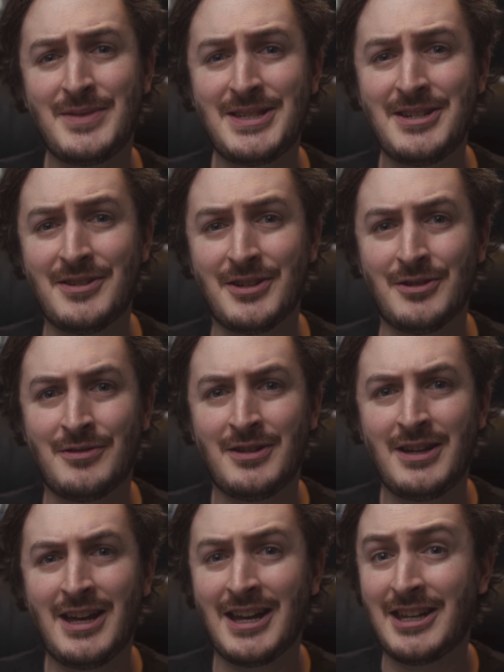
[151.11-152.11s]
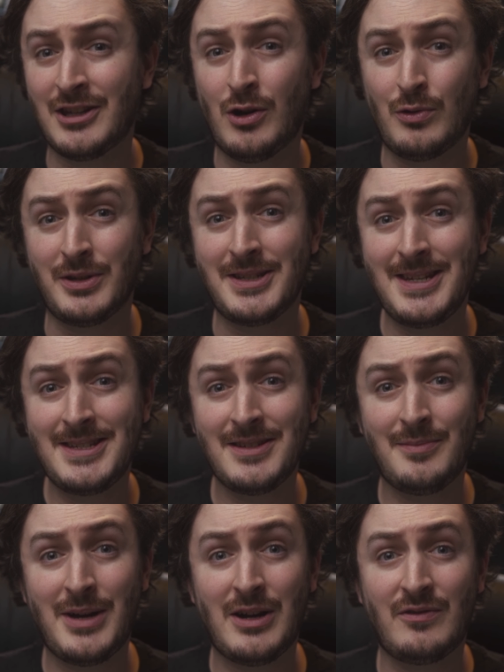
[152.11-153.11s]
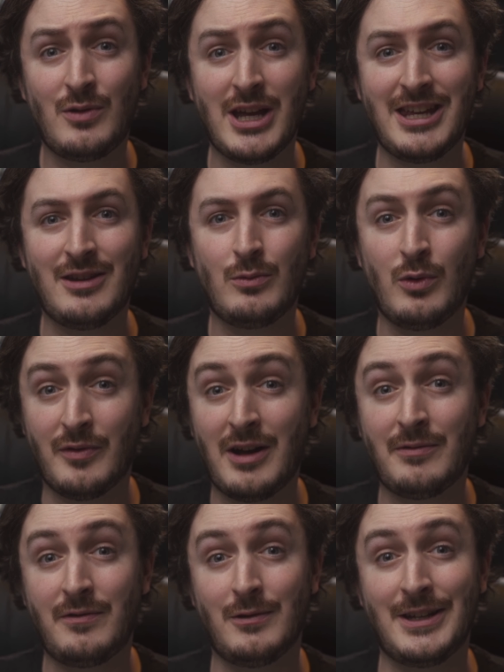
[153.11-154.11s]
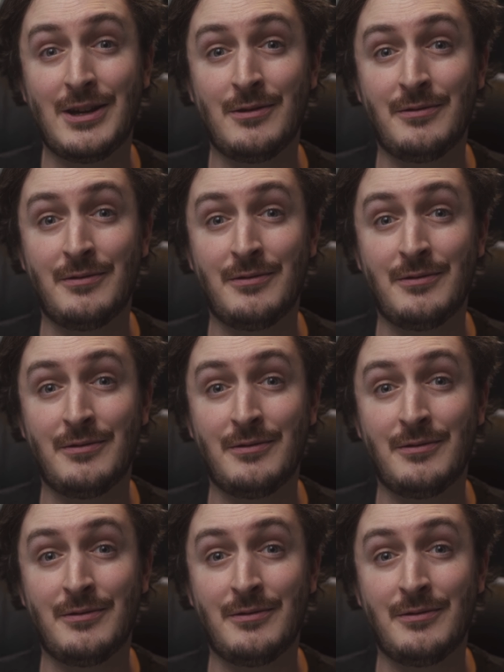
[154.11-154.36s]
material and can hold a decent amount of weight without falling